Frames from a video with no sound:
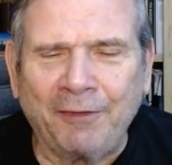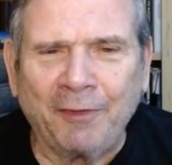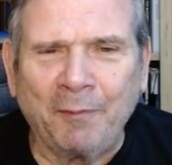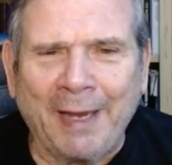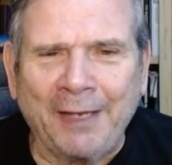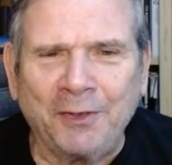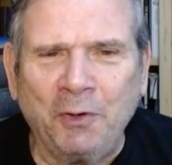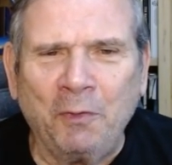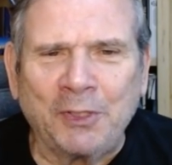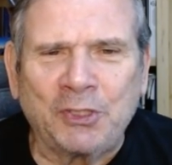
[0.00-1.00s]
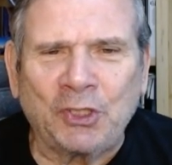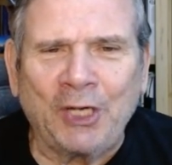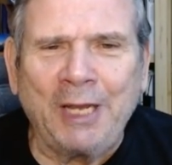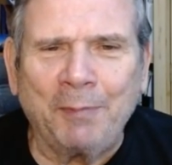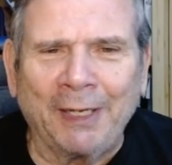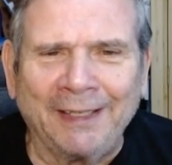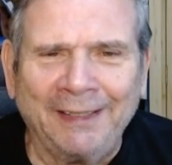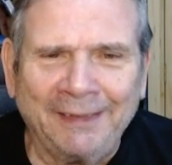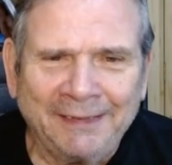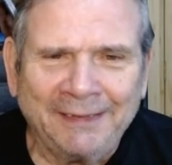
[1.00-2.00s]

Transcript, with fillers: of a man who was sleeping